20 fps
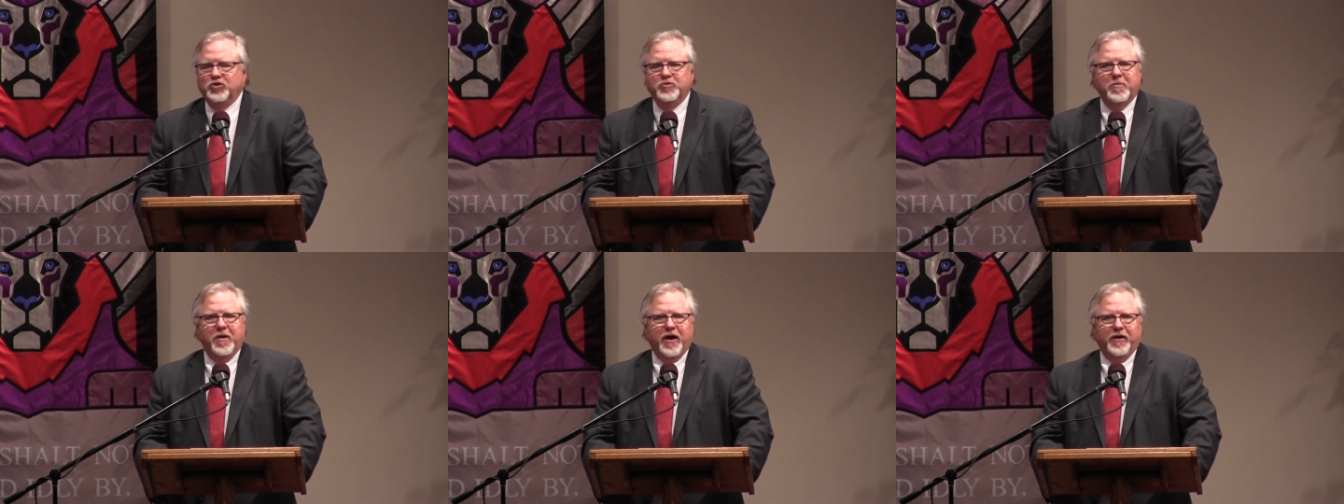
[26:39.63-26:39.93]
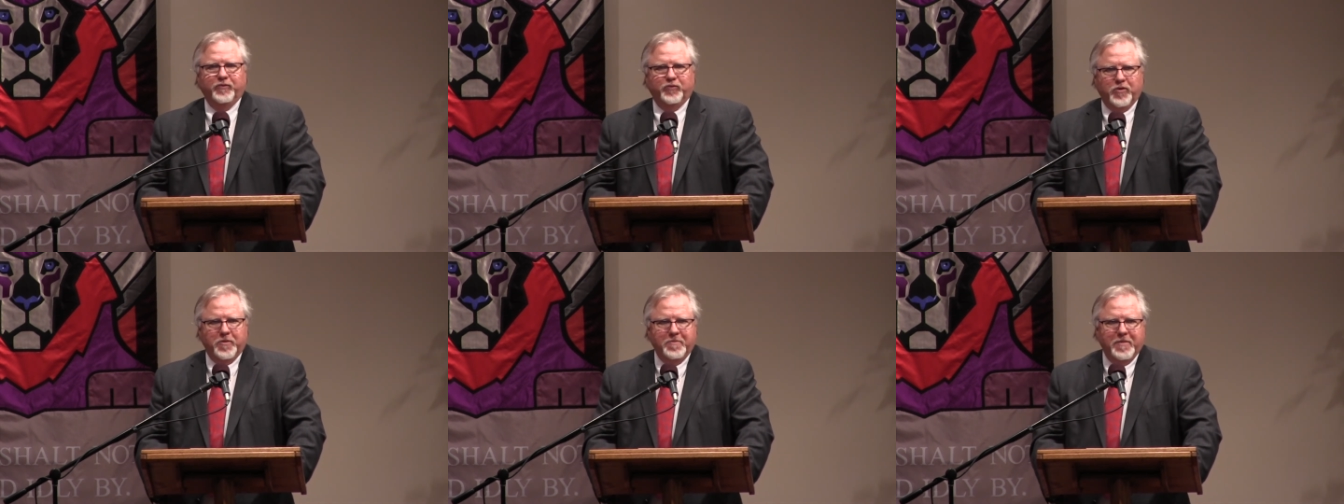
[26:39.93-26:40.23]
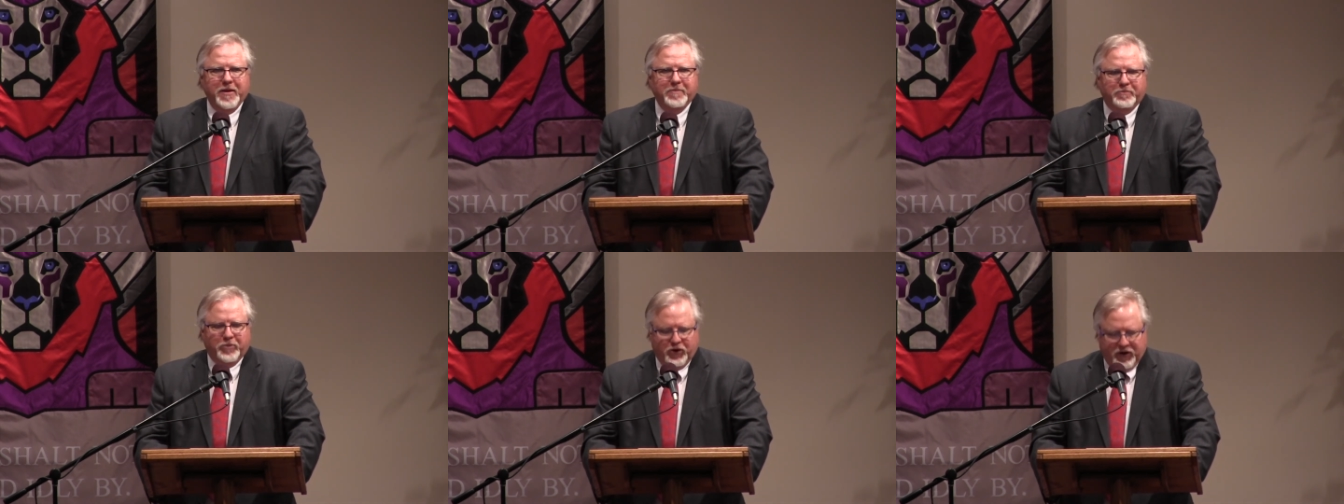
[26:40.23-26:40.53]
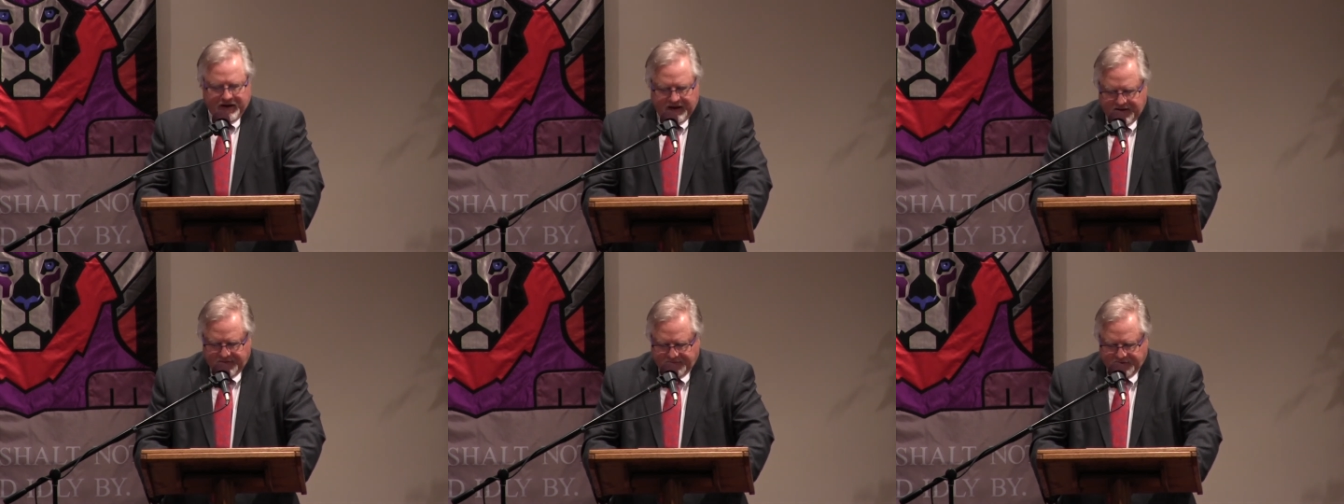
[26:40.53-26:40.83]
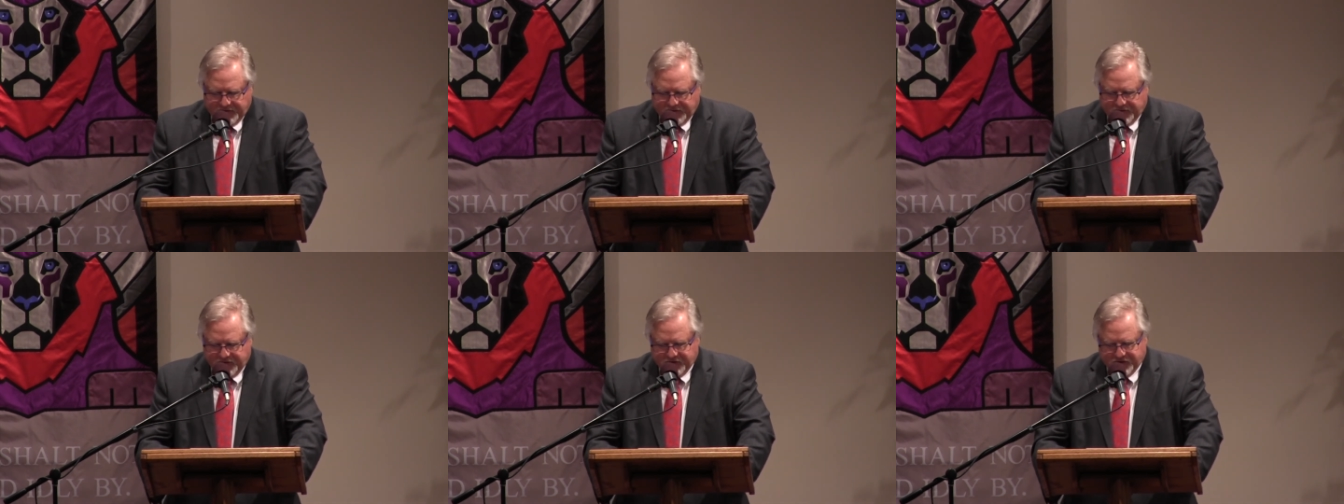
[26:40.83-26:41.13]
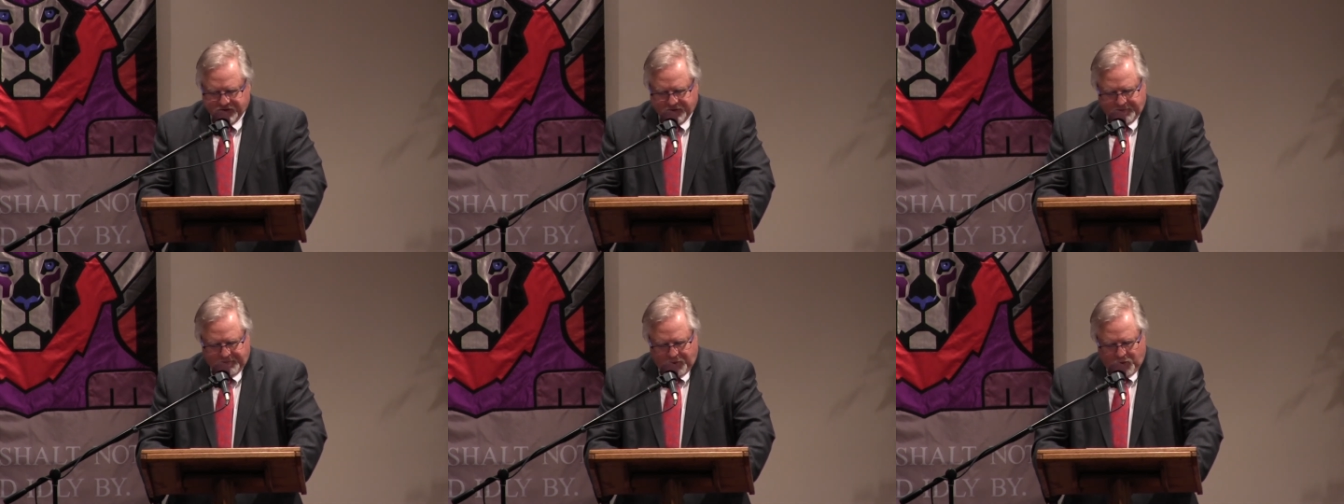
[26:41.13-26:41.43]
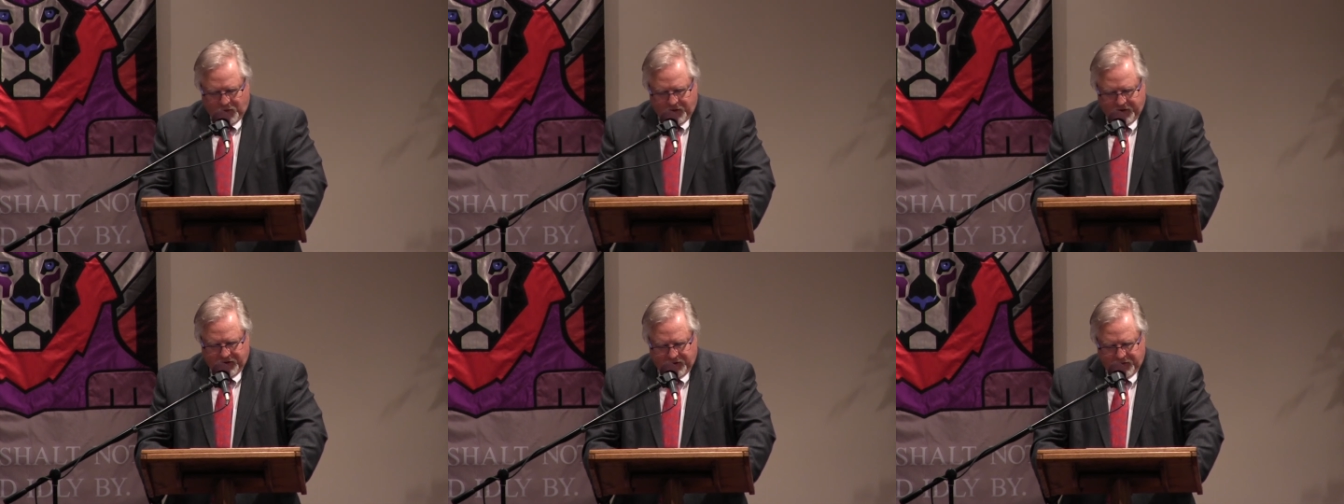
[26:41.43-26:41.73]
you might remember even to
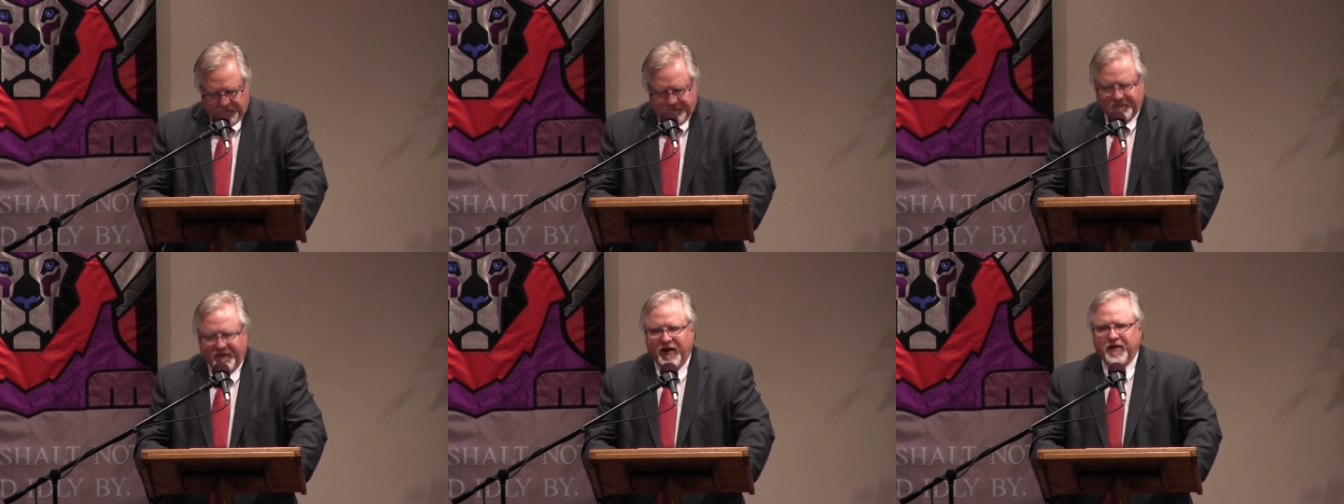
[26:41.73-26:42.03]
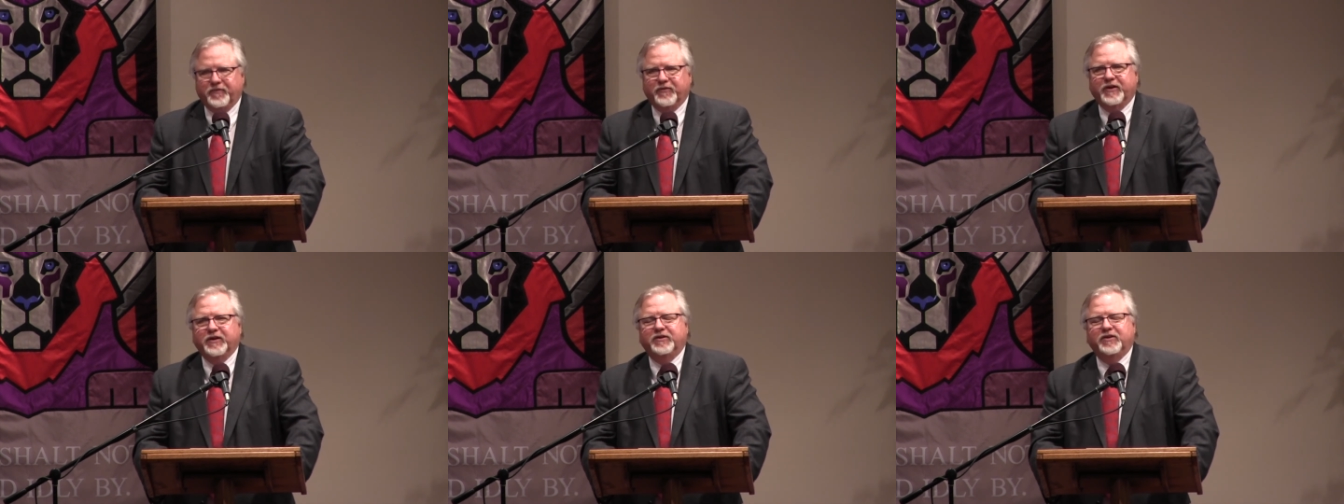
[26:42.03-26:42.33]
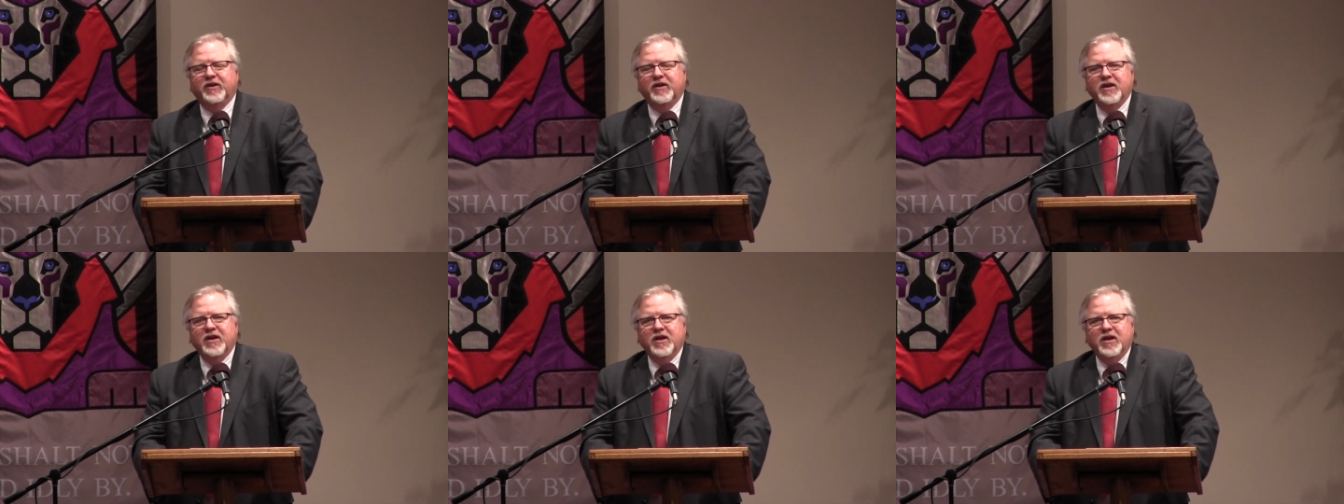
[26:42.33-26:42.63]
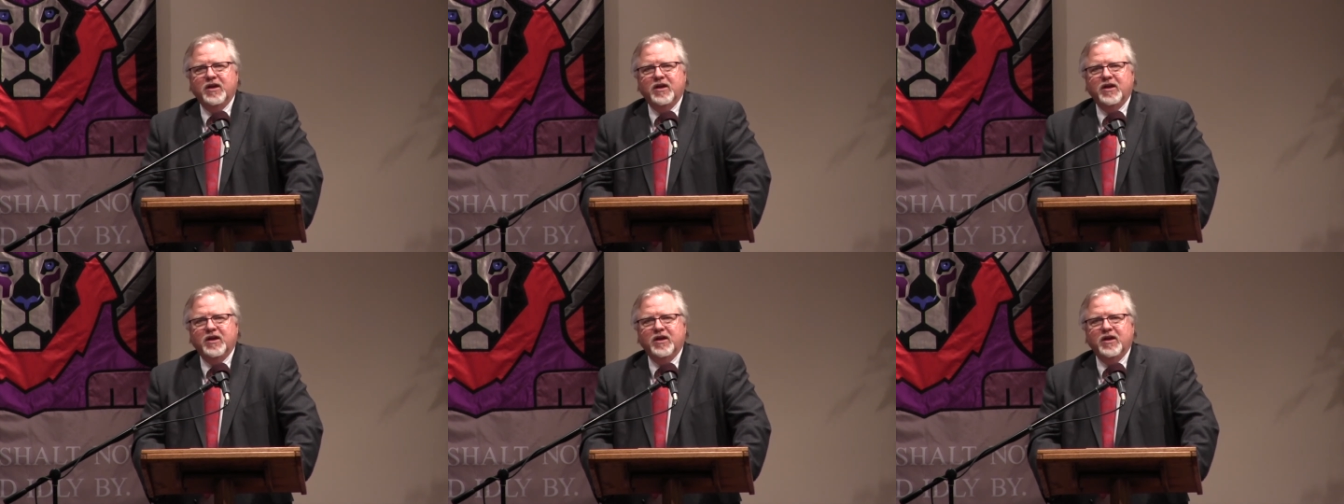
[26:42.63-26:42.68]
support your favorite